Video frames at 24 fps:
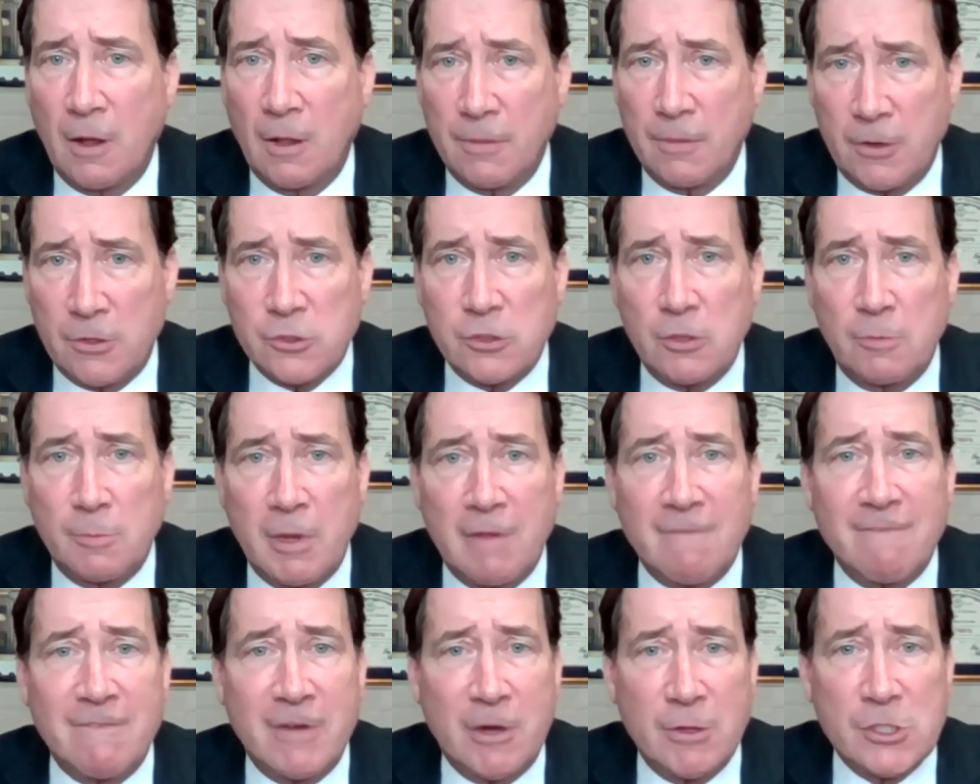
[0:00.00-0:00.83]
there's going to be
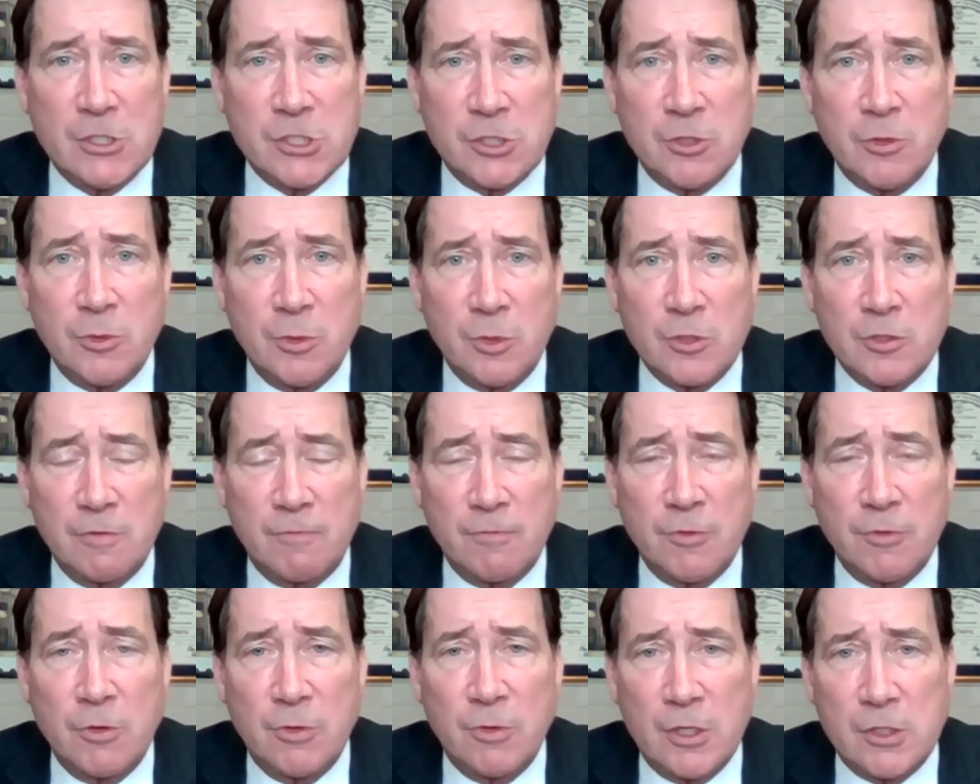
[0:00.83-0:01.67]
a very serious
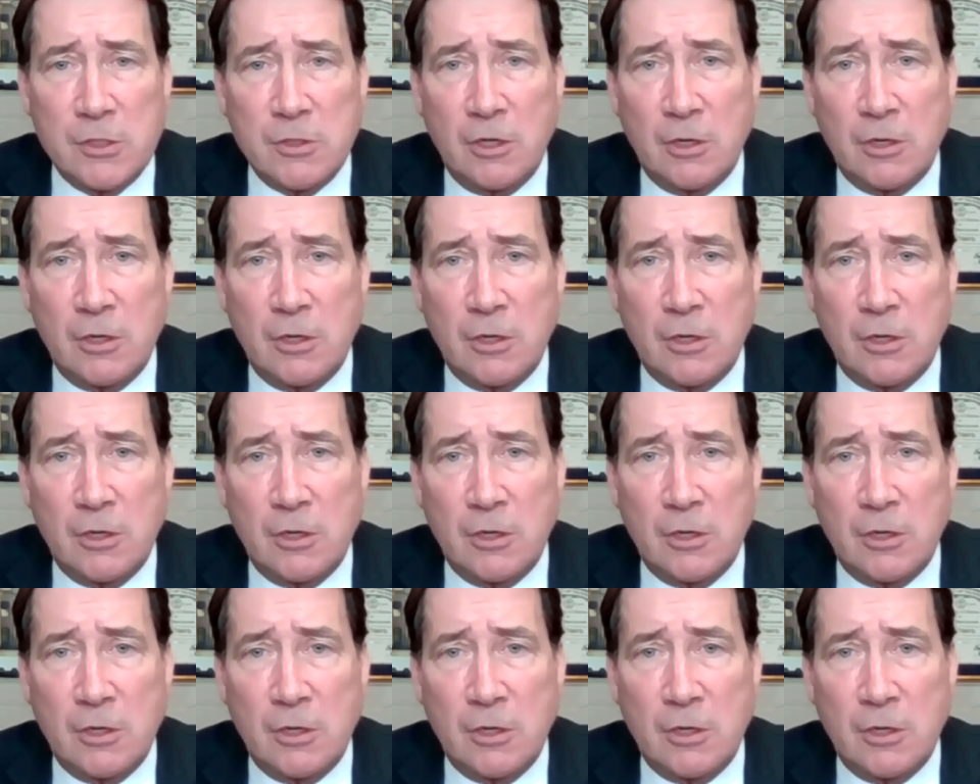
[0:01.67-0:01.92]
review that's going